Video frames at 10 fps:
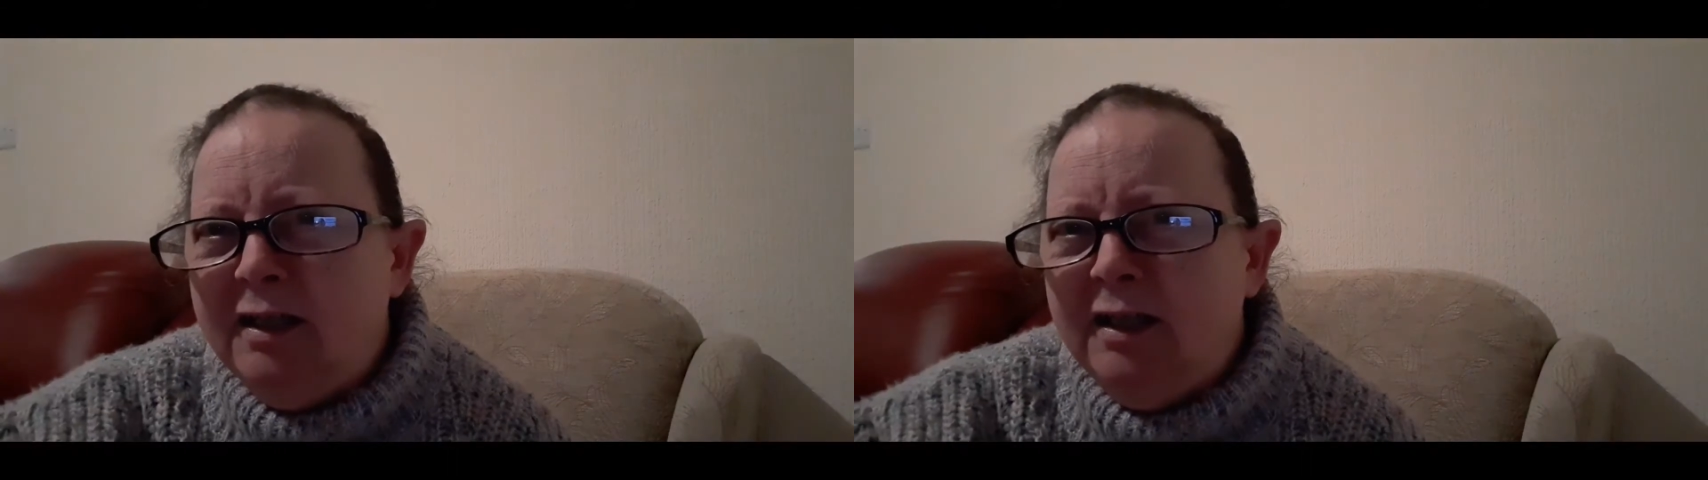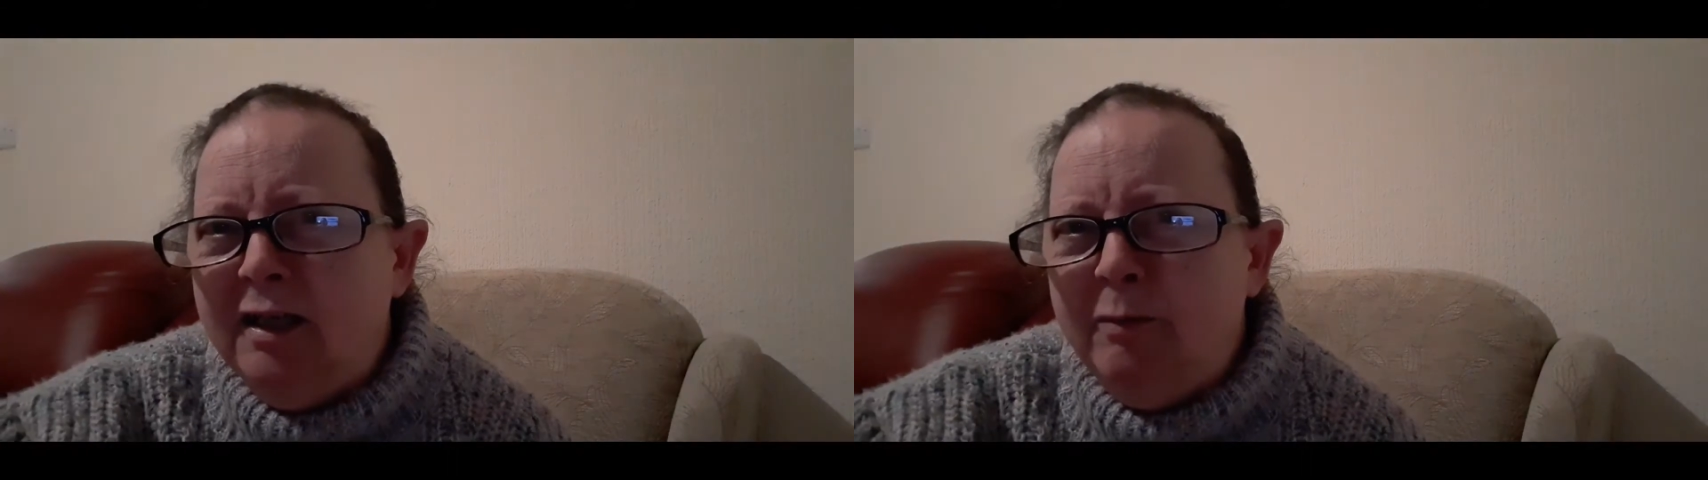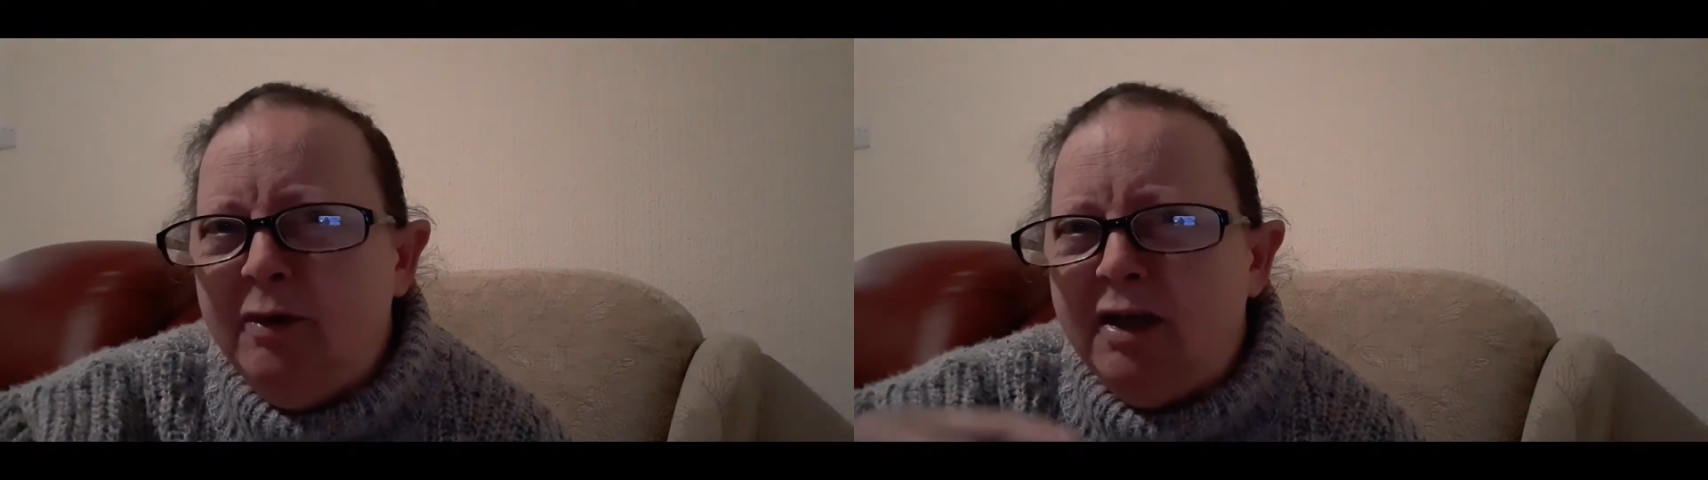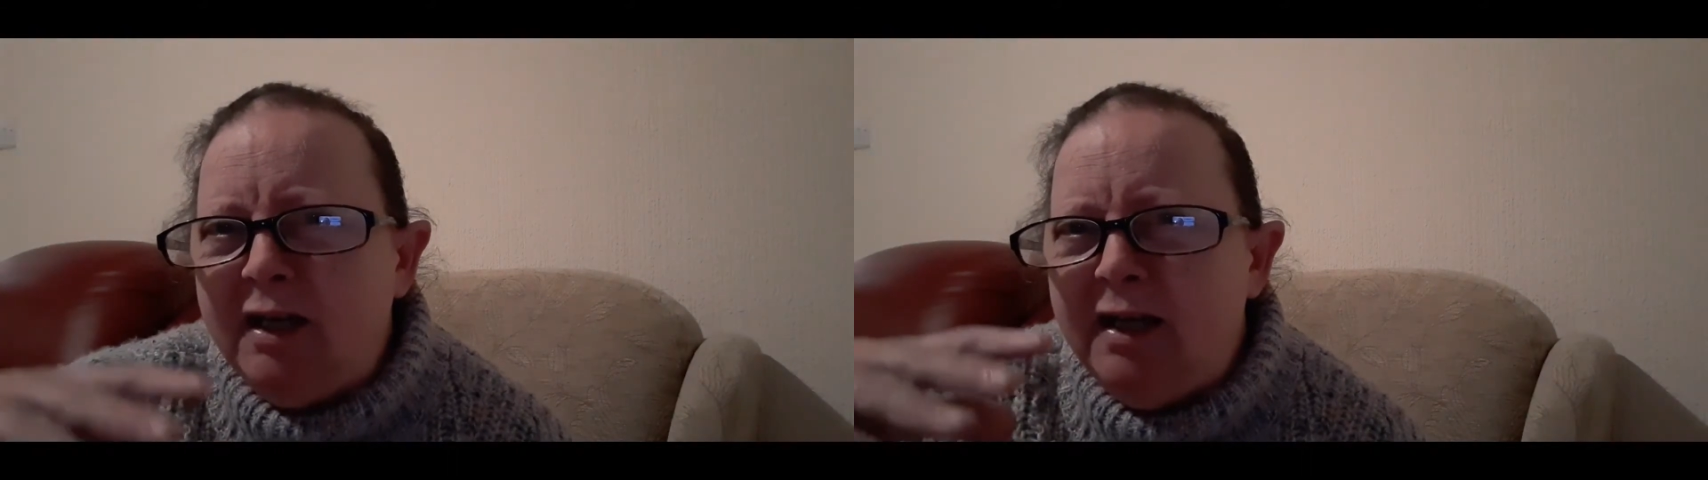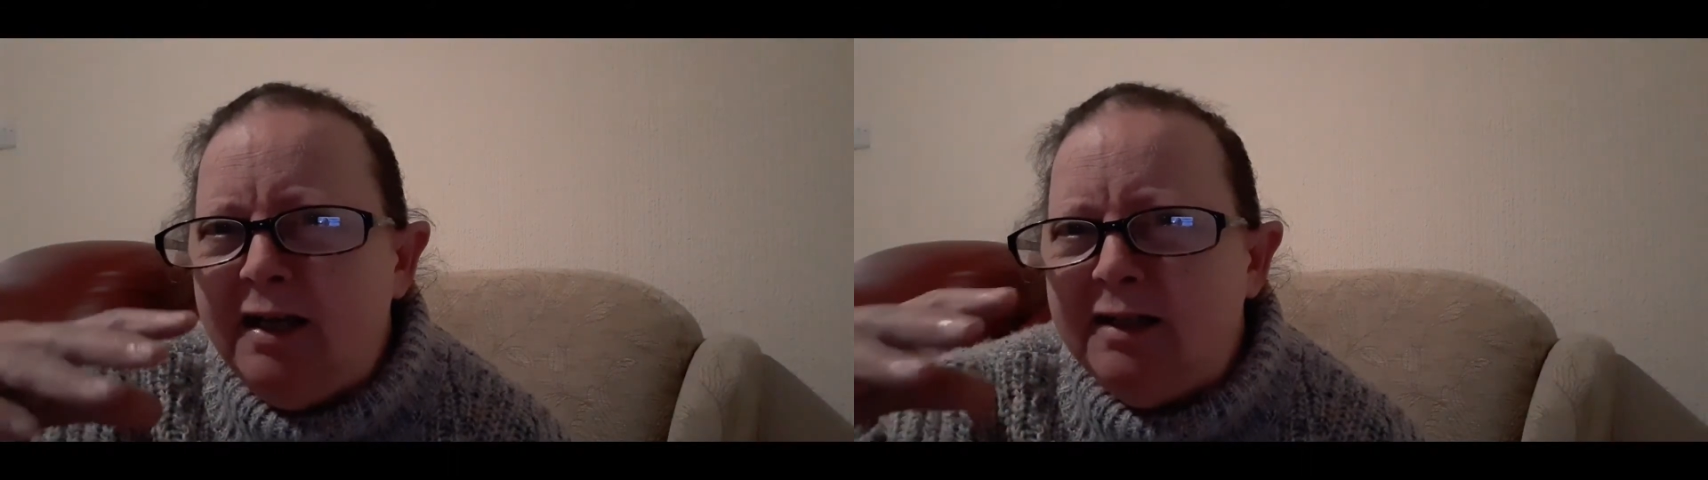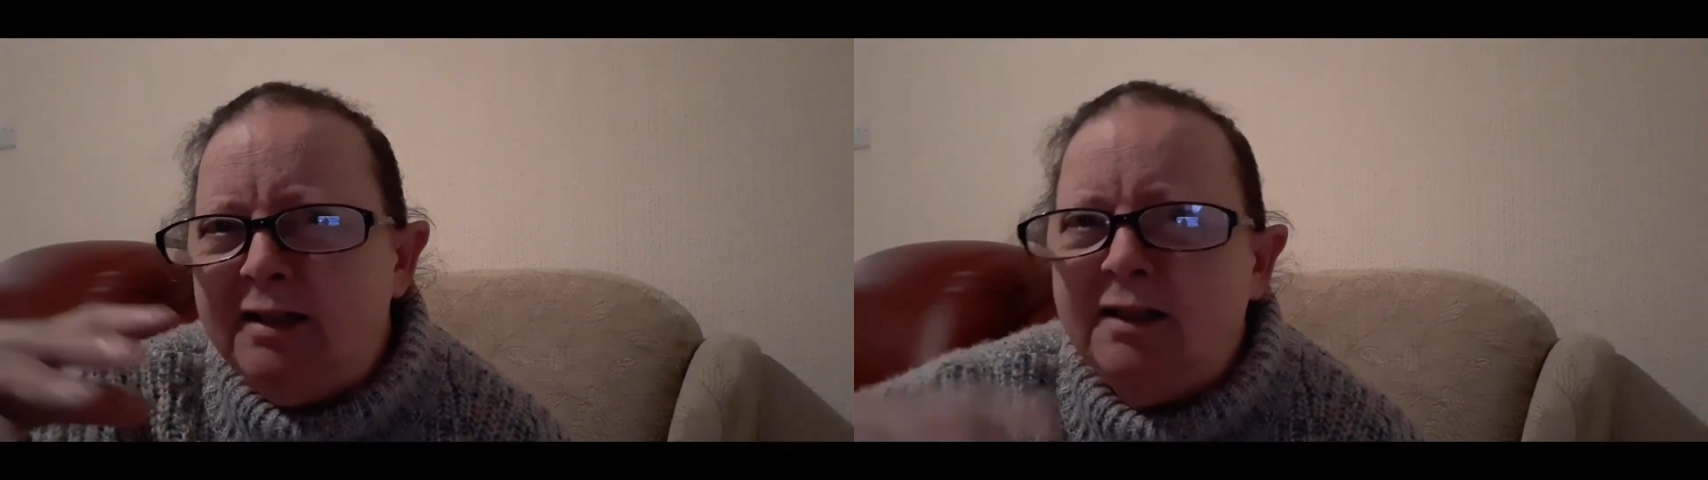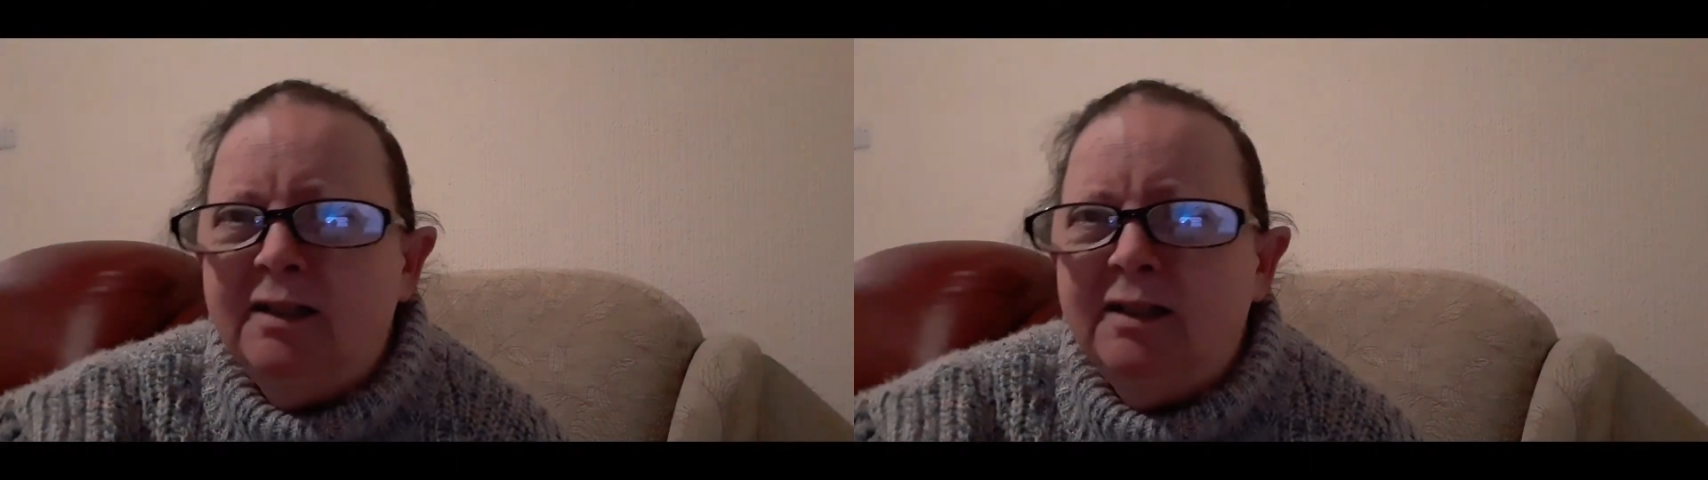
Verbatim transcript: keep your head